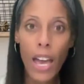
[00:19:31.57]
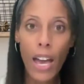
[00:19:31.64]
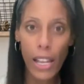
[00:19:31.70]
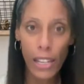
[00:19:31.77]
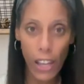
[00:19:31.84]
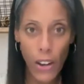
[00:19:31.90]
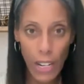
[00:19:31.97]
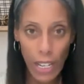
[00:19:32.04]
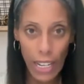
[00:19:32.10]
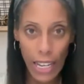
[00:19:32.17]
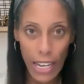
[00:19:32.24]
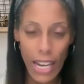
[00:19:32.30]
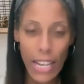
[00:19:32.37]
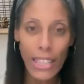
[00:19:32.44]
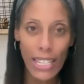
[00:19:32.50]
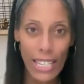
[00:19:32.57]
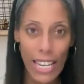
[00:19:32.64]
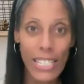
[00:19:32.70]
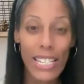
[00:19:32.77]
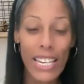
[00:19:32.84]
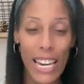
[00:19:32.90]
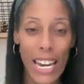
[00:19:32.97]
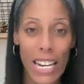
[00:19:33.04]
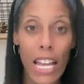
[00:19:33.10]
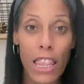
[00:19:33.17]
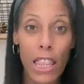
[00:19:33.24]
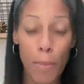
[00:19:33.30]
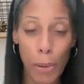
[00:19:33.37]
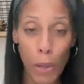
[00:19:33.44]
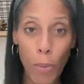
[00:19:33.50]
Click on the link that says get
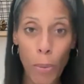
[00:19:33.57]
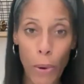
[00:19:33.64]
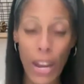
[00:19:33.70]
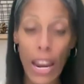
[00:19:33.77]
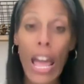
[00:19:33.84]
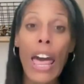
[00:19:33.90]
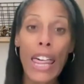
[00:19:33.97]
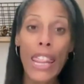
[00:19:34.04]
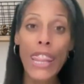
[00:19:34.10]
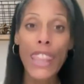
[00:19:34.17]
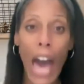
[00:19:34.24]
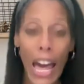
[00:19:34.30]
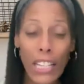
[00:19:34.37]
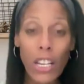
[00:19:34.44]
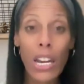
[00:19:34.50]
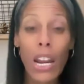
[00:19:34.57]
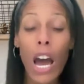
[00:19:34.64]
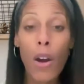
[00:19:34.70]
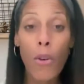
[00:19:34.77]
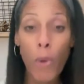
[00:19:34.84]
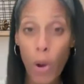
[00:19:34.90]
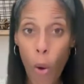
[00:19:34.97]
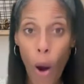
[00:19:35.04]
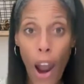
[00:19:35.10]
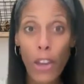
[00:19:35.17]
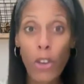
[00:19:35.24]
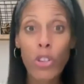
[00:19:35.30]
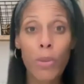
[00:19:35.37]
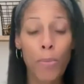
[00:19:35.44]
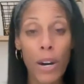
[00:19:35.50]
the blueprint. That is going to require you
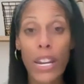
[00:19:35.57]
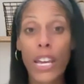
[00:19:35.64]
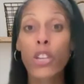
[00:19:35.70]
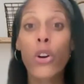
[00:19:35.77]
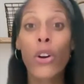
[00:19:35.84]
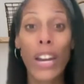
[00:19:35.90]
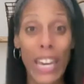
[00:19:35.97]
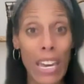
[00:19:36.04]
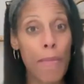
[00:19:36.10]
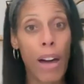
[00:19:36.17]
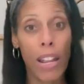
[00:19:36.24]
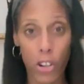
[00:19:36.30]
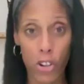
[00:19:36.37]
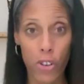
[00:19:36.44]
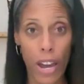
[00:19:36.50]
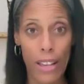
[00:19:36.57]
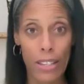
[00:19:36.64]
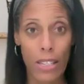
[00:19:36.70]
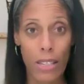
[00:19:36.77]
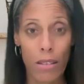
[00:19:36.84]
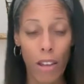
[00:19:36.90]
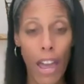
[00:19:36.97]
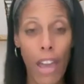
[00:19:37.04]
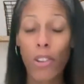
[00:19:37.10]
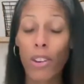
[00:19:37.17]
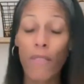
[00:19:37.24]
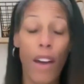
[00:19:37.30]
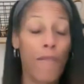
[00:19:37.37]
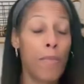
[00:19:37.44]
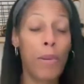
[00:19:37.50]
to put in your email address. Okay. You don't even
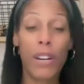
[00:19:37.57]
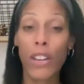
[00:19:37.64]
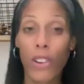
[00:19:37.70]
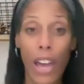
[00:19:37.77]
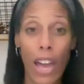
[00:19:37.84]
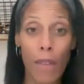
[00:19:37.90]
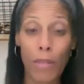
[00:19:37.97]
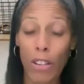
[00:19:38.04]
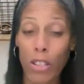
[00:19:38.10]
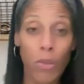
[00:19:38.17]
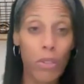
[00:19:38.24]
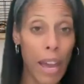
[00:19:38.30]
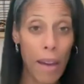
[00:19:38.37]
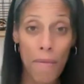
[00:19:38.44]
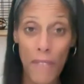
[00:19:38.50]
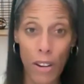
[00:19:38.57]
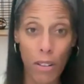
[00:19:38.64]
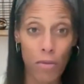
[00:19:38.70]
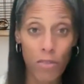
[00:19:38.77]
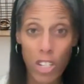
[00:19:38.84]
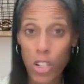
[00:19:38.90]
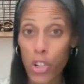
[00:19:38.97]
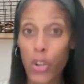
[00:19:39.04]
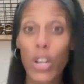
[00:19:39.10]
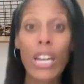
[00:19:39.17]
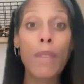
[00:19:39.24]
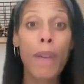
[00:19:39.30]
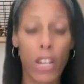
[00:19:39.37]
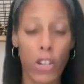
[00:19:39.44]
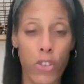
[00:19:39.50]
have to put in your name. There's no name field, just your
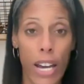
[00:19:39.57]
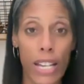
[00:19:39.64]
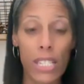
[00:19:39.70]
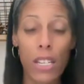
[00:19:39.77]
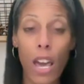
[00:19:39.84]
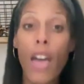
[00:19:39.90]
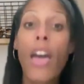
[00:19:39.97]
email address.